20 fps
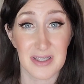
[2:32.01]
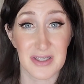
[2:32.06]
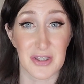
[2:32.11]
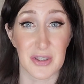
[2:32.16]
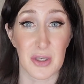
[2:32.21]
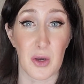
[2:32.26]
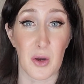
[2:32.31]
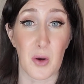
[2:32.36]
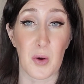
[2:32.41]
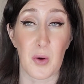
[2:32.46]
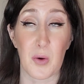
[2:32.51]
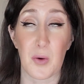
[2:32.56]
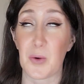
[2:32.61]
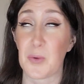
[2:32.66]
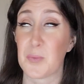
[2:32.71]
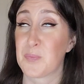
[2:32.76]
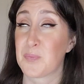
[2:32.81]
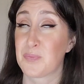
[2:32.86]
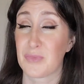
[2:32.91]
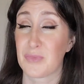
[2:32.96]
So
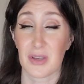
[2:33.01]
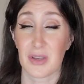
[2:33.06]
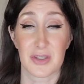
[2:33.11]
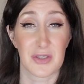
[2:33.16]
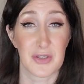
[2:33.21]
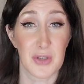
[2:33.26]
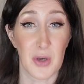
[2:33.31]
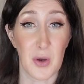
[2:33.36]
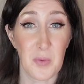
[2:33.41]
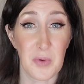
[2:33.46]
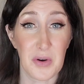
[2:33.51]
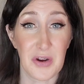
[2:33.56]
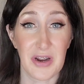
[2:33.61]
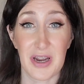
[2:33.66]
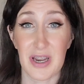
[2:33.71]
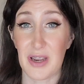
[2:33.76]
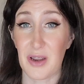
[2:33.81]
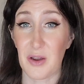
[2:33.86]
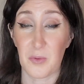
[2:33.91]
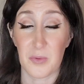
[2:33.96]
don't
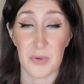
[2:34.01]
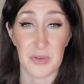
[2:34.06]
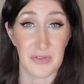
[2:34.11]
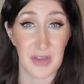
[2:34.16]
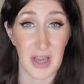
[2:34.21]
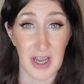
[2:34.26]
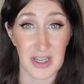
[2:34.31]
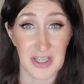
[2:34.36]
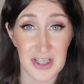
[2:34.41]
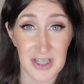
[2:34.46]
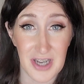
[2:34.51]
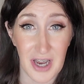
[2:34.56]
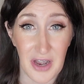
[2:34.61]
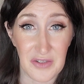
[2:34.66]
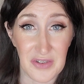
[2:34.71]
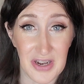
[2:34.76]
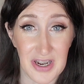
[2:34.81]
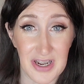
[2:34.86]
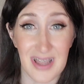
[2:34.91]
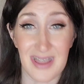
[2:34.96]
worry, we've got you
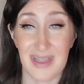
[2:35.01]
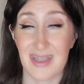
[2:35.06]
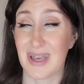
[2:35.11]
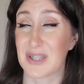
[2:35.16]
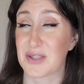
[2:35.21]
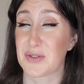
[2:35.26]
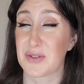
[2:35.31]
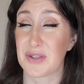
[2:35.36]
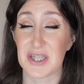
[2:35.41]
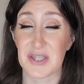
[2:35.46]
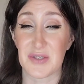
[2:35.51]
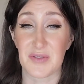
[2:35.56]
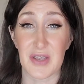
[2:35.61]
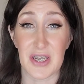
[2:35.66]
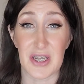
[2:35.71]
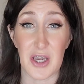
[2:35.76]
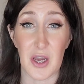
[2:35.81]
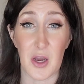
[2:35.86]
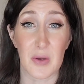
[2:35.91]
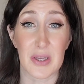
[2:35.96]
covered. That's what this
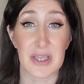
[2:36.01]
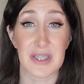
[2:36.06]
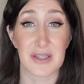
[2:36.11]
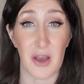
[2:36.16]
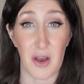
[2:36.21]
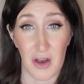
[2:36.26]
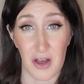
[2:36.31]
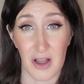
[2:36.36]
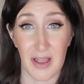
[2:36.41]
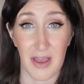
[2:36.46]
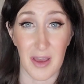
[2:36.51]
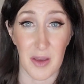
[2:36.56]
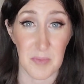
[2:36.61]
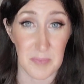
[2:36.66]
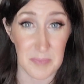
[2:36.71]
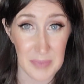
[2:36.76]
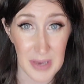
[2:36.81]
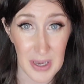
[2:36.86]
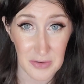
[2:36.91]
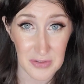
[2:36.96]
video is all
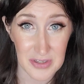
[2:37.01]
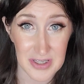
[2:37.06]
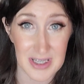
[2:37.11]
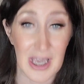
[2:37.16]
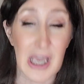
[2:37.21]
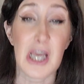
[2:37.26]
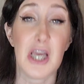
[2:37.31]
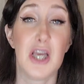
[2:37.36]
about.